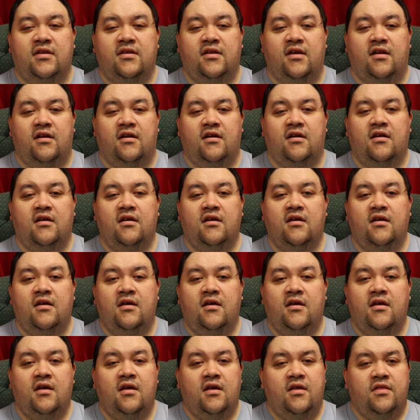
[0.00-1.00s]
dinner.
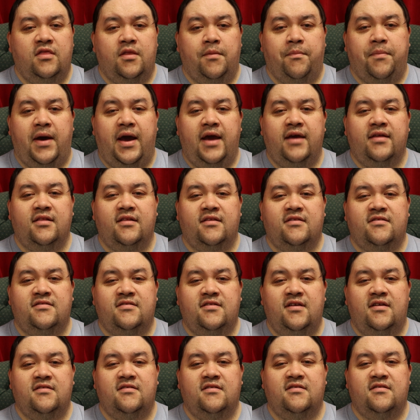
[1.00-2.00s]
The pilot
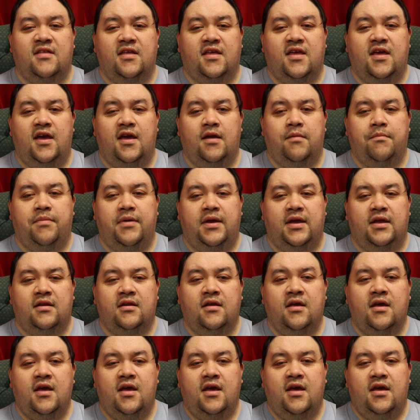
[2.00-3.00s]
seizes the kingpin.
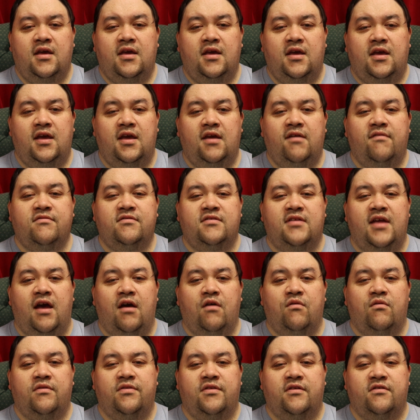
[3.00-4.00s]
He heaves
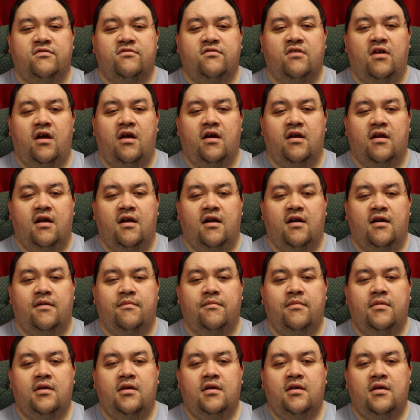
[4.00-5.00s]
down with a strong
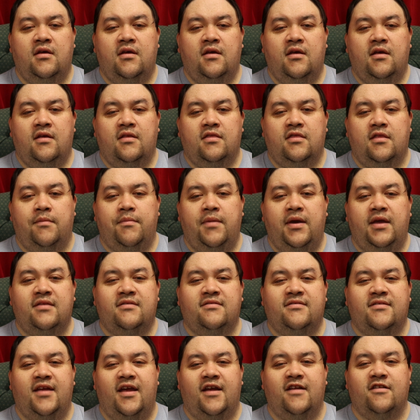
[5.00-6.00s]
arm. The mate
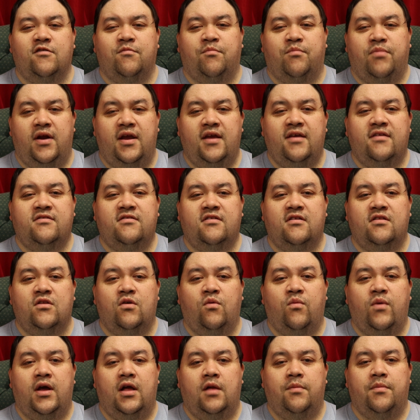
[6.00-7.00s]
stands braced in the
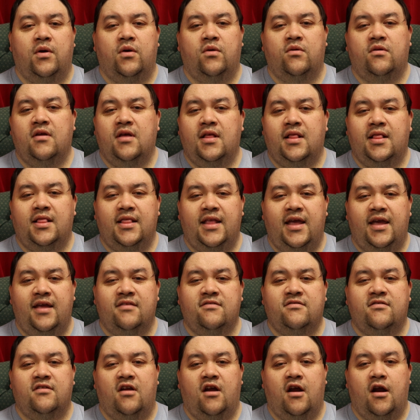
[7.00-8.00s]
whaleboat.
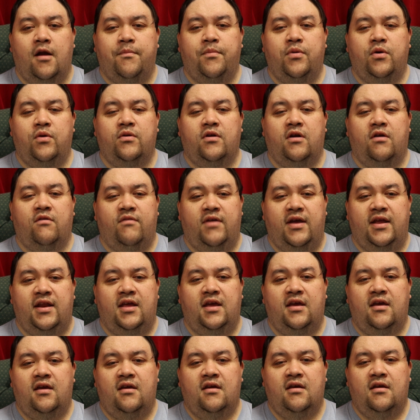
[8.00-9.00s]
Lance and harpoon are
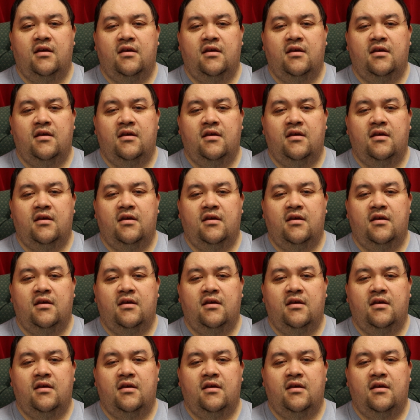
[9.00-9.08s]
ready.